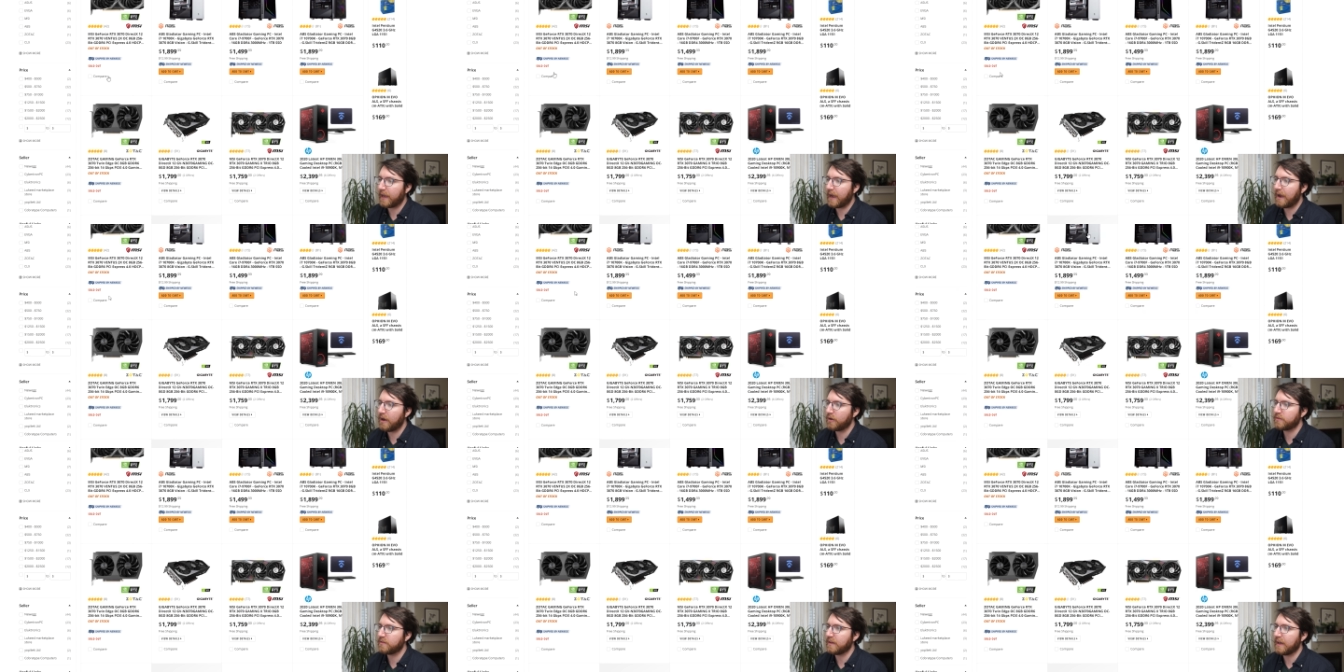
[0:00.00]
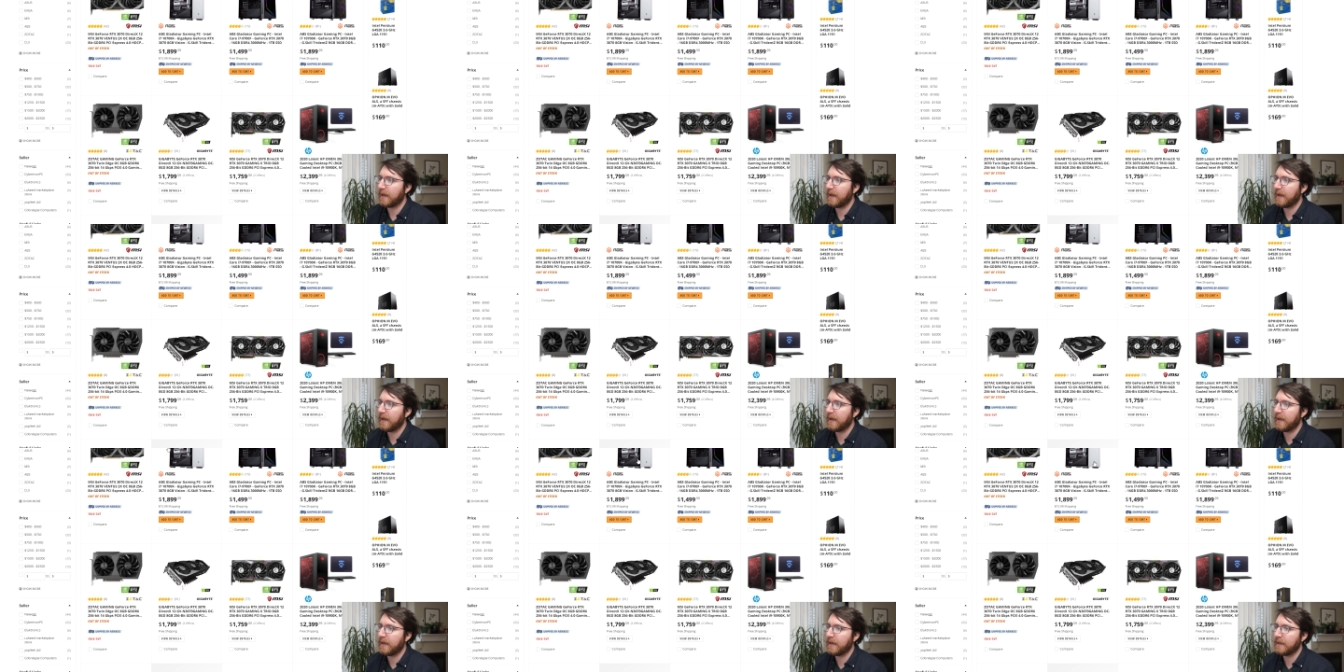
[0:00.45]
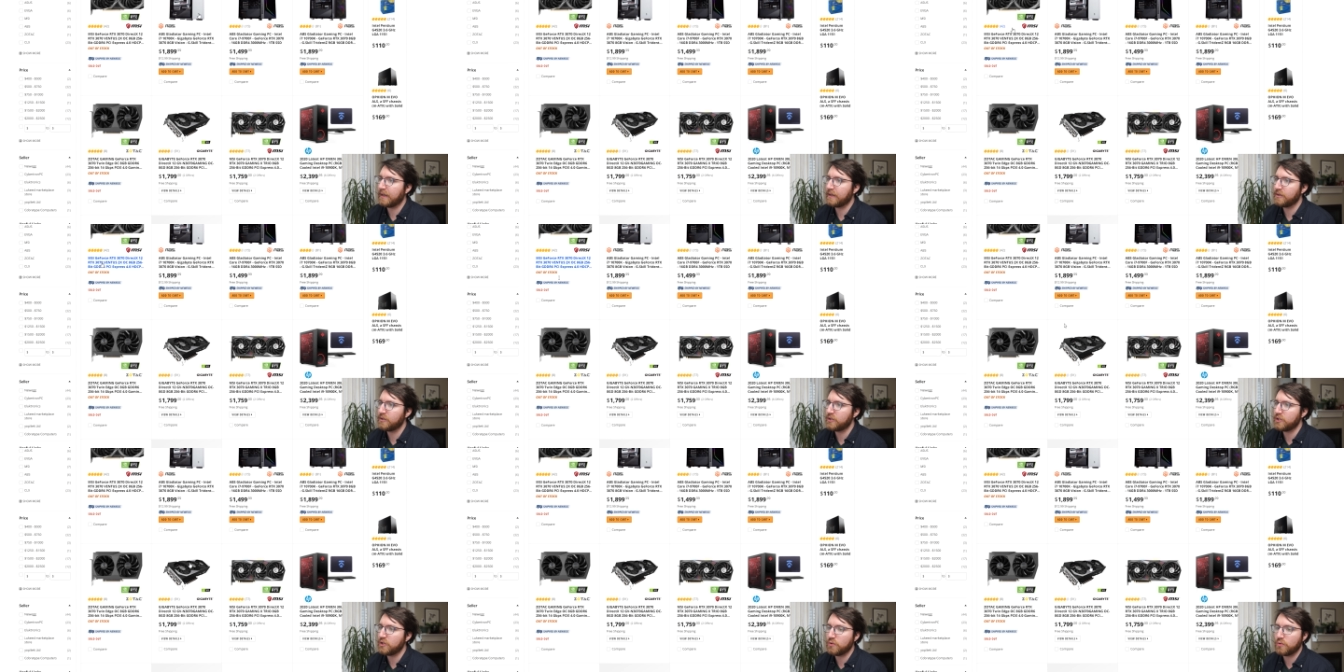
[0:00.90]
out
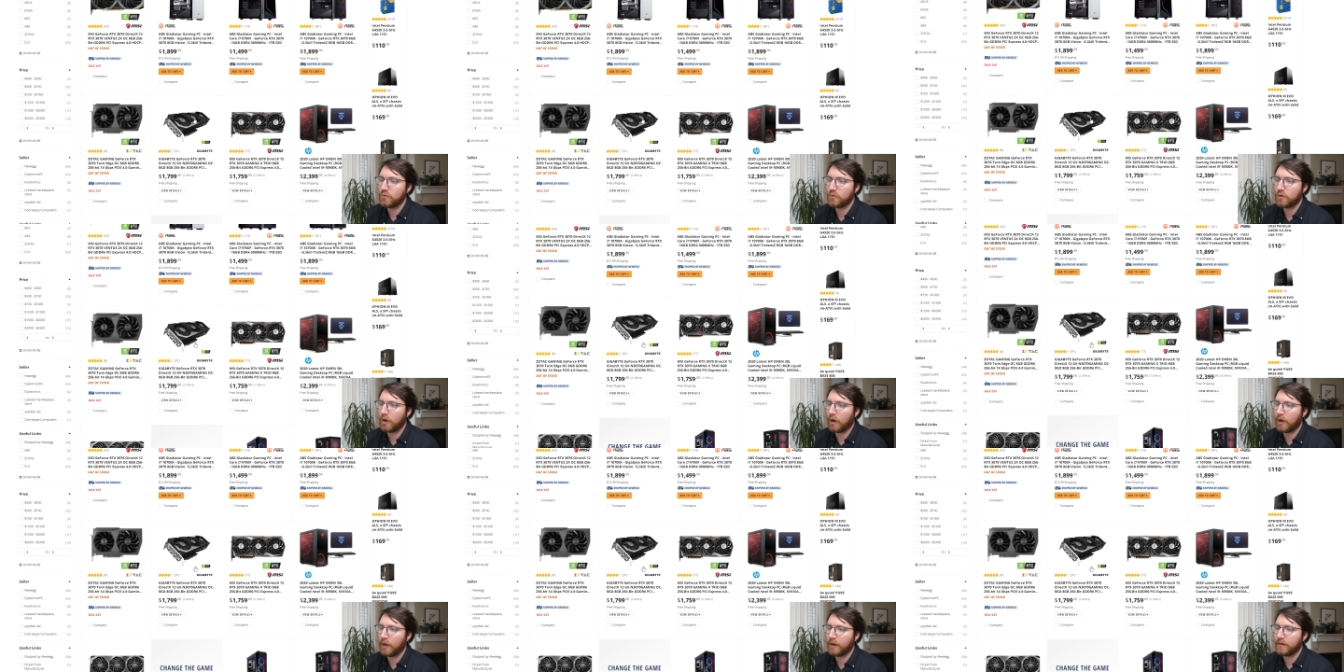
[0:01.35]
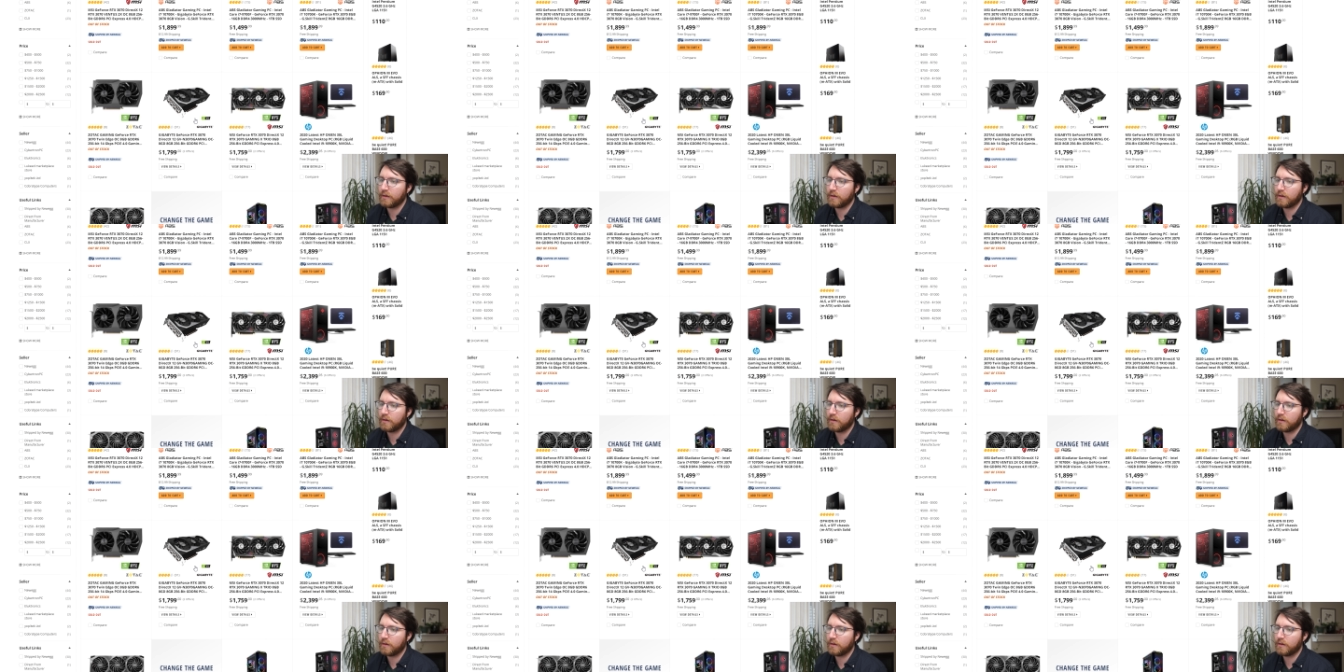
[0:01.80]
and you can't,